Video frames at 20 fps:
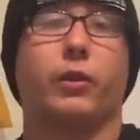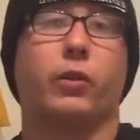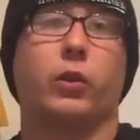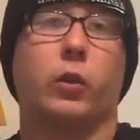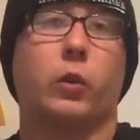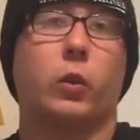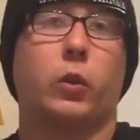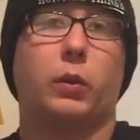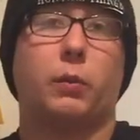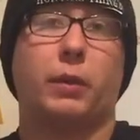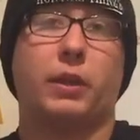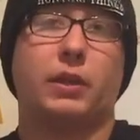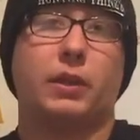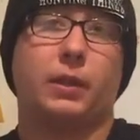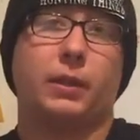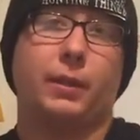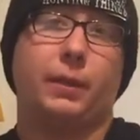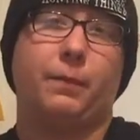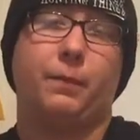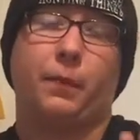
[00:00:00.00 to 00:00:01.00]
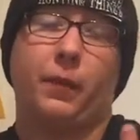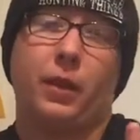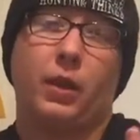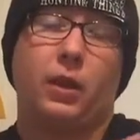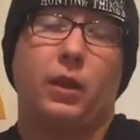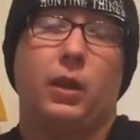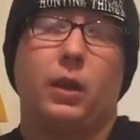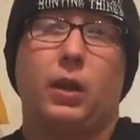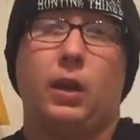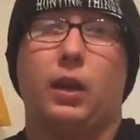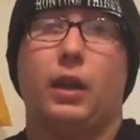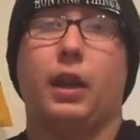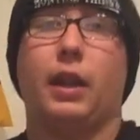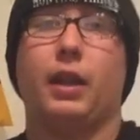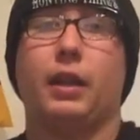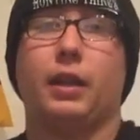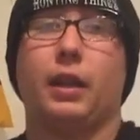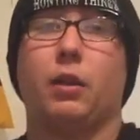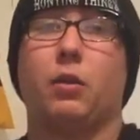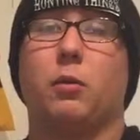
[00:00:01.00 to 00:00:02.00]
recorder basically,
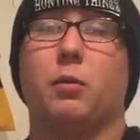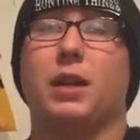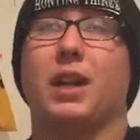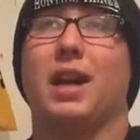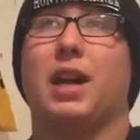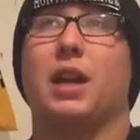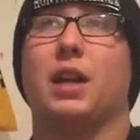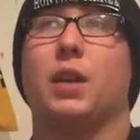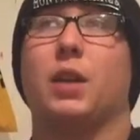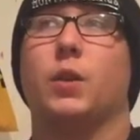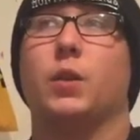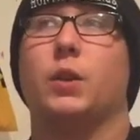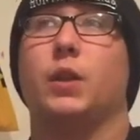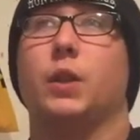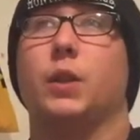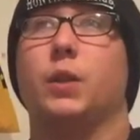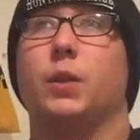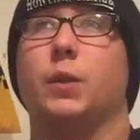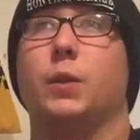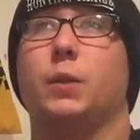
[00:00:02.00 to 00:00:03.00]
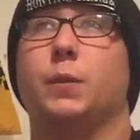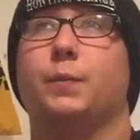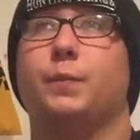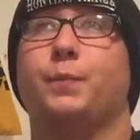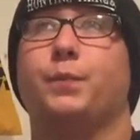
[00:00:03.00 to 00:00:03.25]
and that would be audio too.